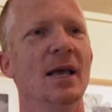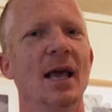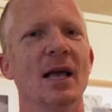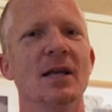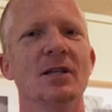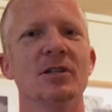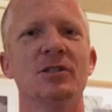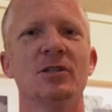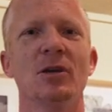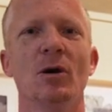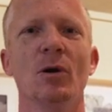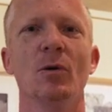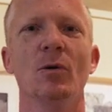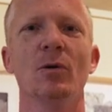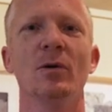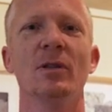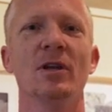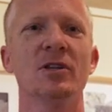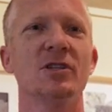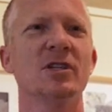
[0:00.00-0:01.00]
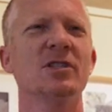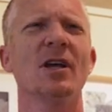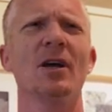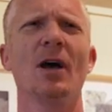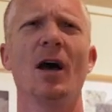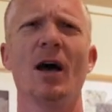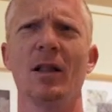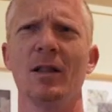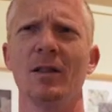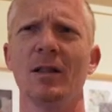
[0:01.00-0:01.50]
And so there's just
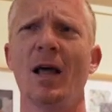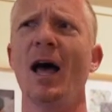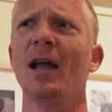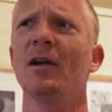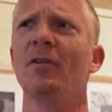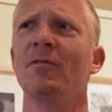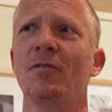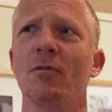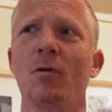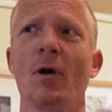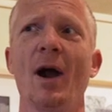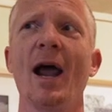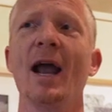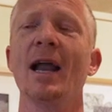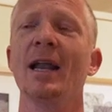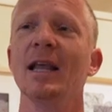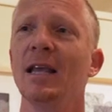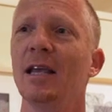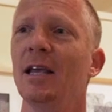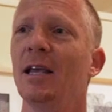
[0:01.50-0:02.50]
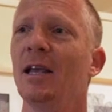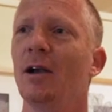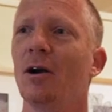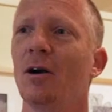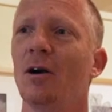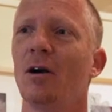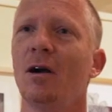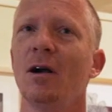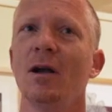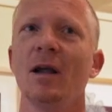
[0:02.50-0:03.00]
a, a lot of variety
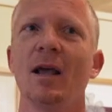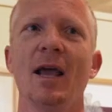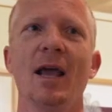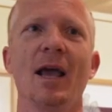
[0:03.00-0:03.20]
here.